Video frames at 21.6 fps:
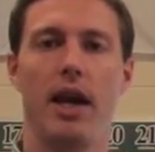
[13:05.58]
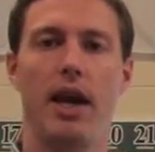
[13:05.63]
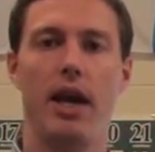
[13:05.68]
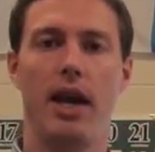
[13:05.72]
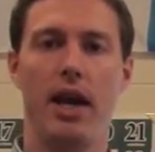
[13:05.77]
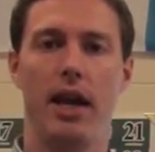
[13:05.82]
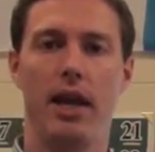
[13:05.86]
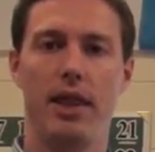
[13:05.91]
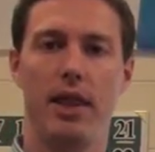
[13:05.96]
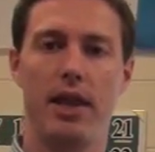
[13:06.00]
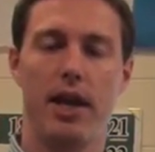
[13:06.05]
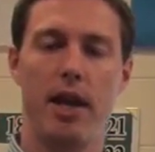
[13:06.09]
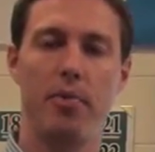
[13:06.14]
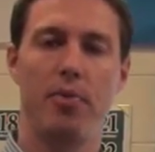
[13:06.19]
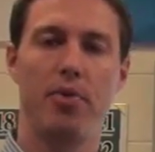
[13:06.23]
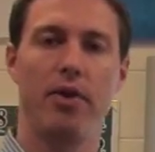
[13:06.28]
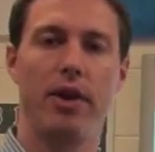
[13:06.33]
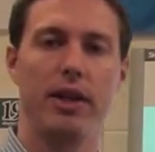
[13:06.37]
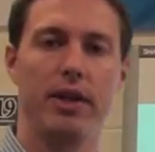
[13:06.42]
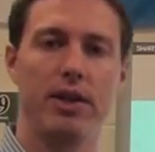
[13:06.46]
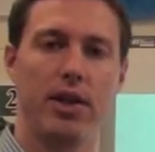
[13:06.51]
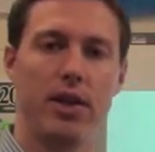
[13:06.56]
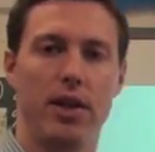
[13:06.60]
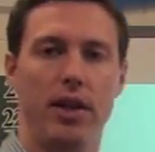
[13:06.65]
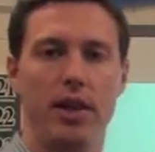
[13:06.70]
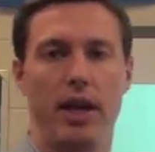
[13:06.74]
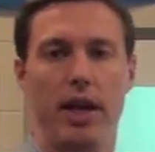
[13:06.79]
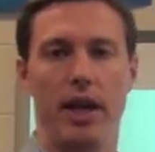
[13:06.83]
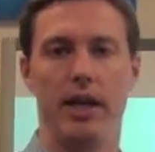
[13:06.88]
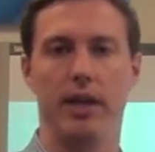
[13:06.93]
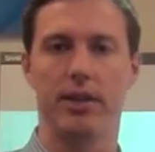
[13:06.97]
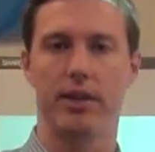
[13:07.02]
And then I point to the
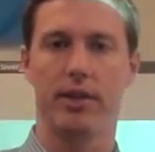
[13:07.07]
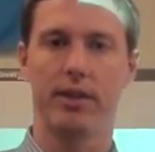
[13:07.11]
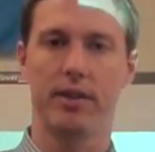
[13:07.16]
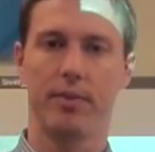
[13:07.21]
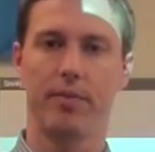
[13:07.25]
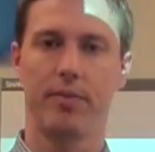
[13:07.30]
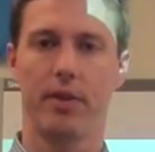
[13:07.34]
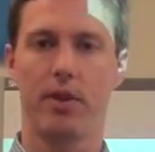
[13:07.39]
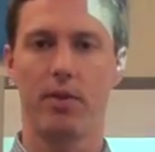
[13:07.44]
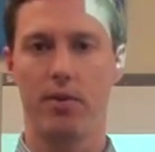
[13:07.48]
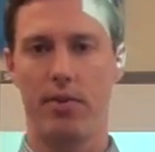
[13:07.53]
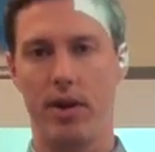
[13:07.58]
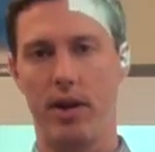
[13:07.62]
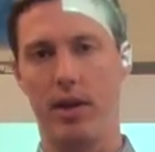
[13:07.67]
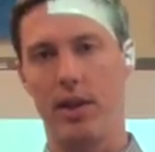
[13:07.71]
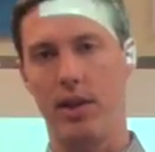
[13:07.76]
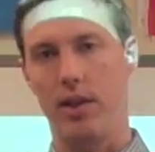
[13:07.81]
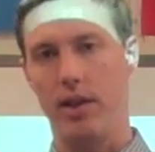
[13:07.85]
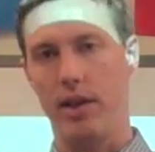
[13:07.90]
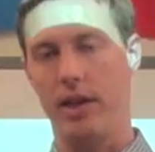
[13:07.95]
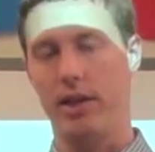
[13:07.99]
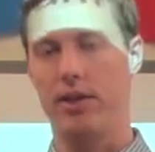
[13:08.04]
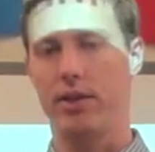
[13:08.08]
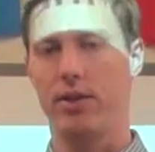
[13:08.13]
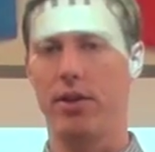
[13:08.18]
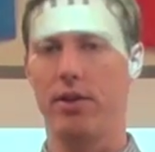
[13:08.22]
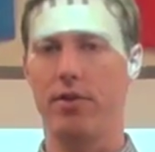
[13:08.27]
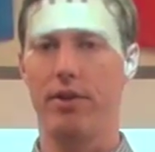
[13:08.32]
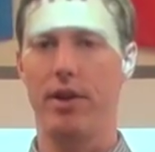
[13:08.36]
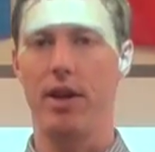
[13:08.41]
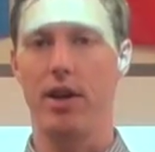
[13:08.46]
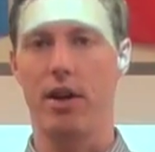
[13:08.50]
lights, where the lights are
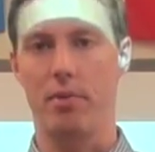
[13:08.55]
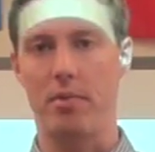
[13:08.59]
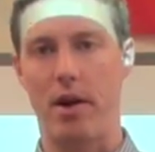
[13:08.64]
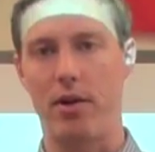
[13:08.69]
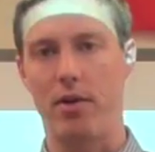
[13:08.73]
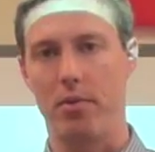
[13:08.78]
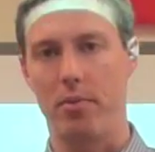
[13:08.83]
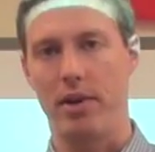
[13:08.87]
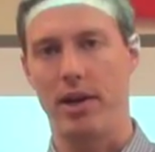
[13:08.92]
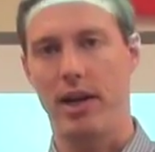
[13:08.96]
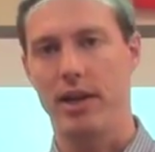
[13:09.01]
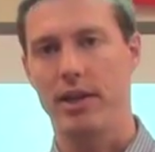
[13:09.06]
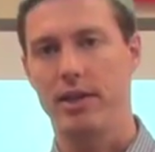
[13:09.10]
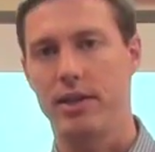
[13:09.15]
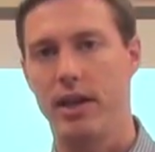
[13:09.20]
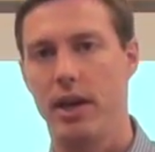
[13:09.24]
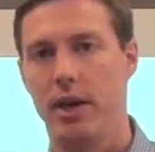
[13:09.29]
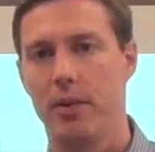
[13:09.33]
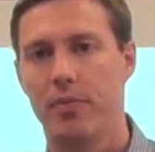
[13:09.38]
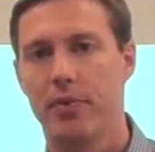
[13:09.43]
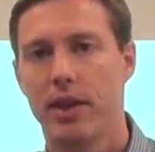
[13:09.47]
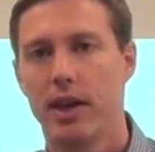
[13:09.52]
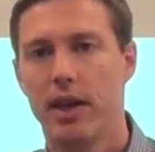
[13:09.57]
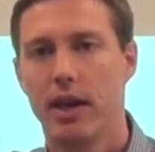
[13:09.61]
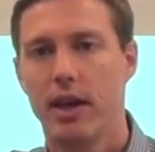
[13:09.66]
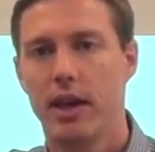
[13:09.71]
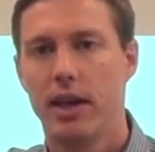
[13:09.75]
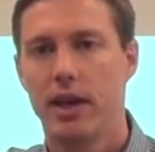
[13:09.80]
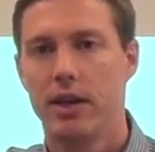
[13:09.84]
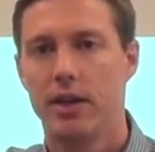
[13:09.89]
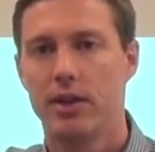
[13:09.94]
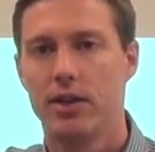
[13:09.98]
over here in my room, and I say,
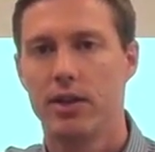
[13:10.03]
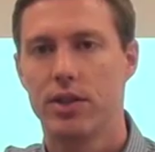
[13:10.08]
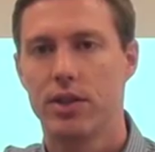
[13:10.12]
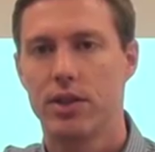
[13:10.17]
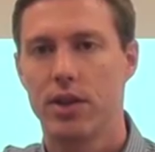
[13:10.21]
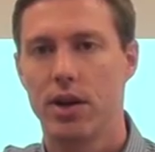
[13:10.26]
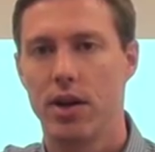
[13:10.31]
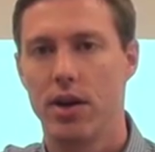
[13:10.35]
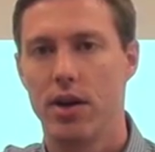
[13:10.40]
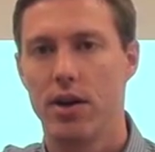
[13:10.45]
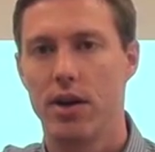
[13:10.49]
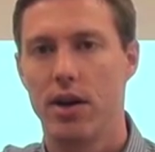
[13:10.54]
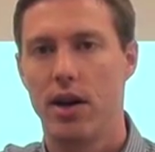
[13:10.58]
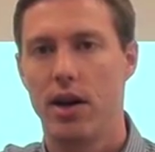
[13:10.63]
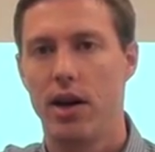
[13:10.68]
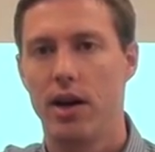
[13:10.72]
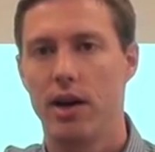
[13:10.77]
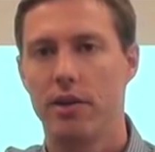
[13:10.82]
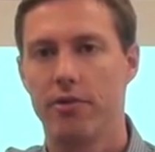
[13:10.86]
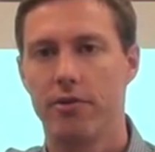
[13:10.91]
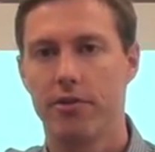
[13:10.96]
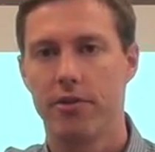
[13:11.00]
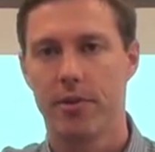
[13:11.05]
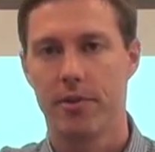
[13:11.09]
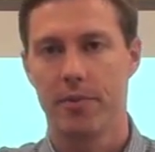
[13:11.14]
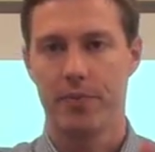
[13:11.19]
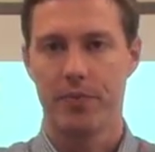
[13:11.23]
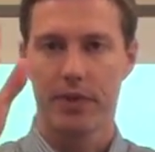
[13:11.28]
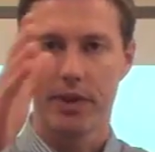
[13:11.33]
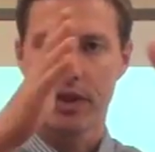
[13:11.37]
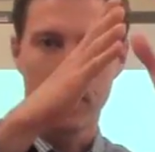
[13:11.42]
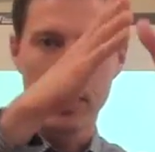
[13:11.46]
turn off
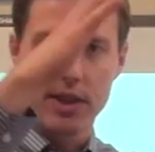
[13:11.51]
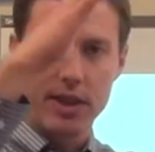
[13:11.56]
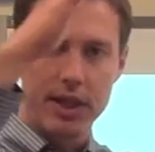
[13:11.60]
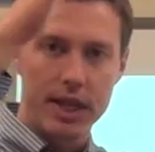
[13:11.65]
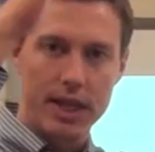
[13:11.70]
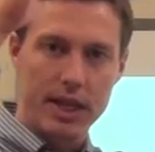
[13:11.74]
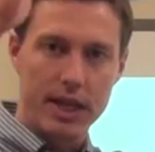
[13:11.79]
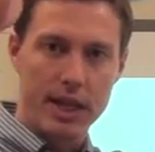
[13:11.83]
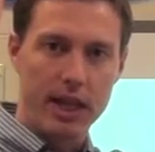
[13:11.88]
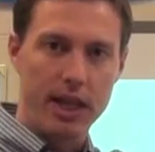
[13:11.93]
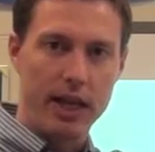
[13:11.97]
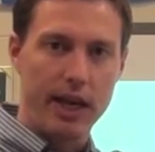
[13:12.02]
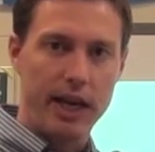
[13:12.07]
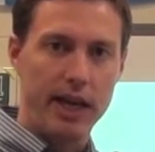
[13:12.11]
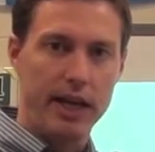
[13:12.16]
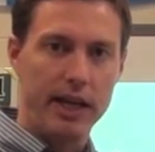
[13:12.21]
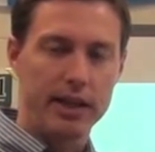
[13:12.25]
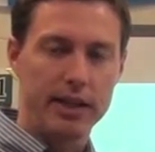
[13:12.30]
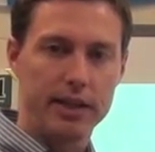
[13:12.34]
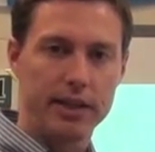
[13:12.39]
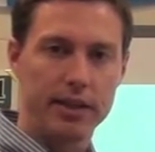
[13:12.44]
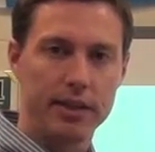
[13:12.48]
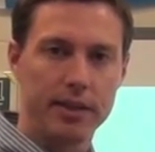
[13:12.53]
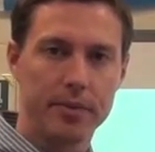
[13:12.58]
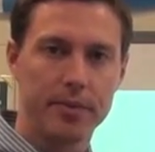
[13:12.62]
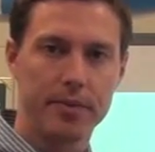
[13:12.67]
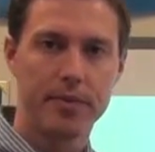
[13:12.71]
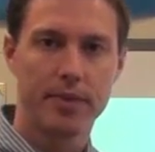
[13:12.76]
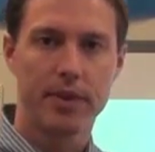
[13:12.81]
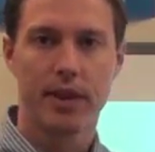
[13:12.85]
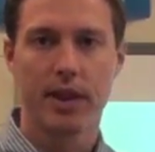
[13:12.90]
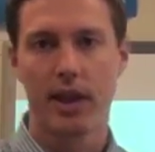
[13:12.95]
the lights.
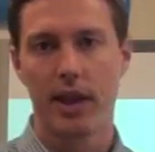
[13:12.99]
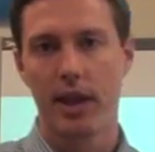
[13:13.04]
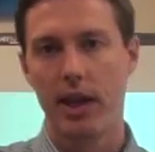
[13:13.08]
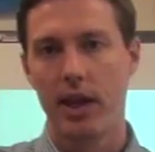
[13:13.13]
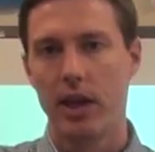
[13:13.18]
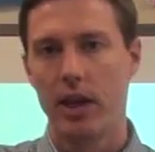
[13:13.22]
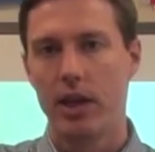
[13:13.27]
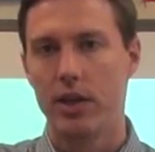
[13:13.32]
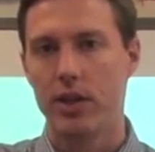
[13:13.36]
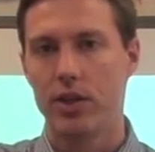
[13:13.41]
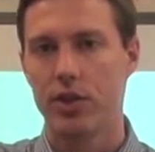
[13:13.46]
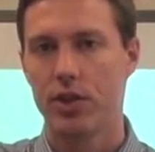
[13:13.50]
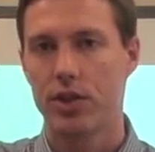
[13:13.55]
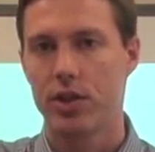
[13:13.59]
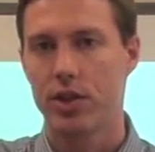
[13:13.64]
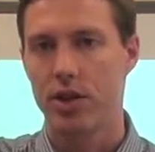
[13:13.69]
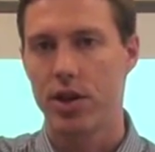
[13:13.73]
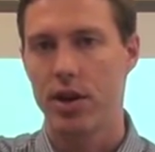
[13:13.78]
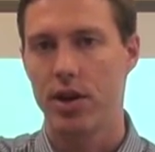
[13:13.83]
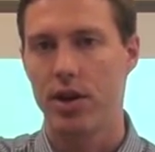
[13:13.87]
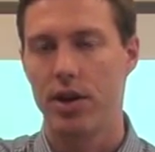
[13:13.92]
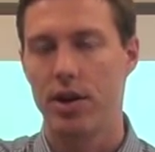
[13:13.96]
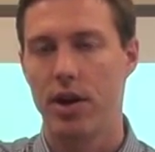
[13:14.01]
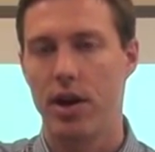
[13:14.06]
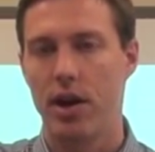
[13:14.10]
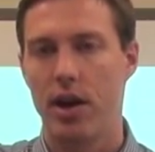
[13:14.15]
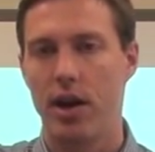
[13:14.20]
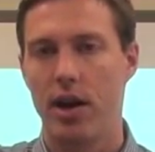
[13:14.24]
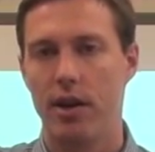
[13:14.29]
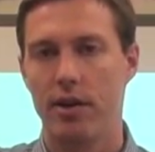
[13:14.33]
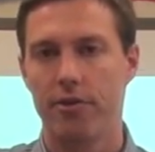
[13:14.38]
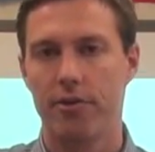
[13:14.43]
Turn
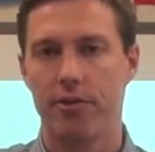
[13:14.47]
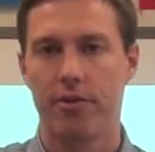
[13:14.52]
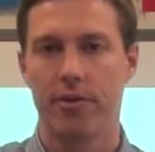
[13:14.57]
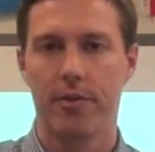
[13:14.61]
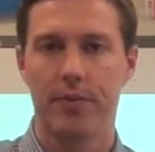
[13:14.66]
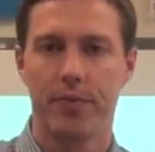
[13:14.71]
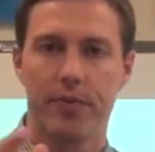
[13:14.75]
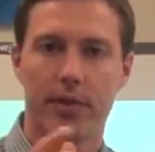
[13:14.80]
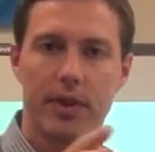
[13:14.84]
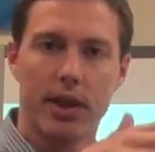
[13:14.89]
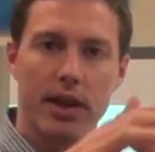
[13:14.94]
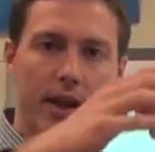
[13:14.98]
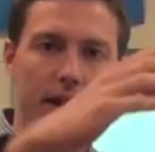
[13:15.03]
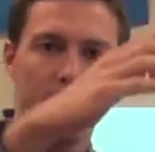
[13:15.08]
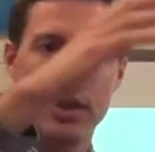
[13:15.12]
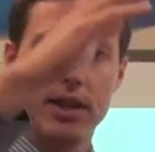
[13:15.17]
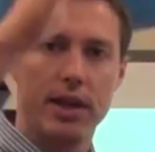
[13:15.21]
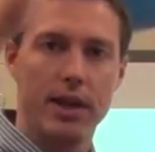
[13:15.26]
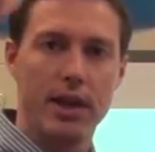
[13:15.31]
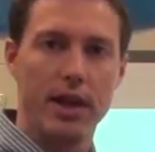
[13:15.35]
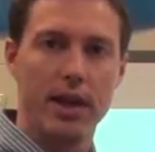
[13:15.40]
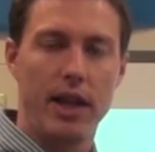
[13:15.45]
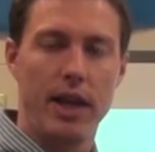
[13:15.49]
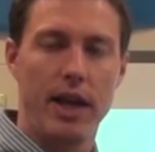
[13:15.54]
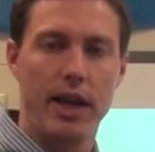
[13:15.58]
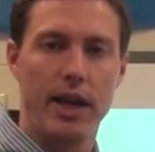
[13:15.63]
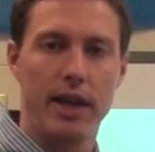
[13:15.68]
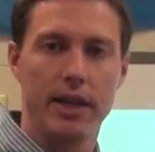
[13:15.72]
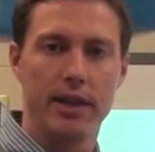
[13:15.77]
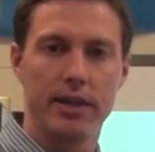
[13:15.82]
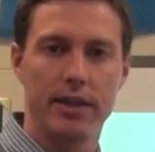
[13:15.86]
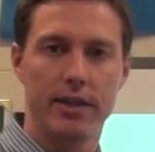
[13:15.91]
off the
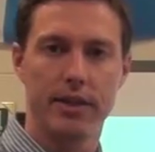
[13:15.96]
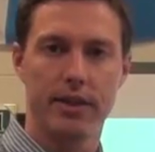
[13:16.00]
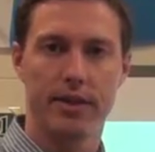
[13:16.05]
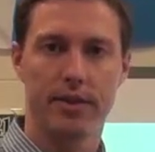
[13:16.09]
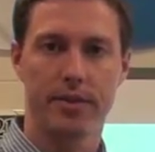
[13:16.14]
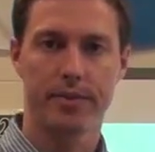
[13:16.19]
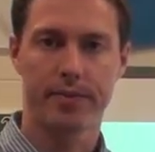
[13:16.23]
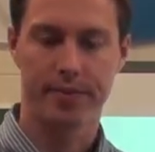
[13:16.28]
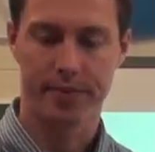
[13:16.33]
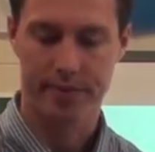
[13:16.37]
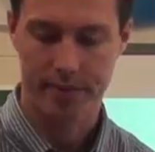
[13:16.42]
lights.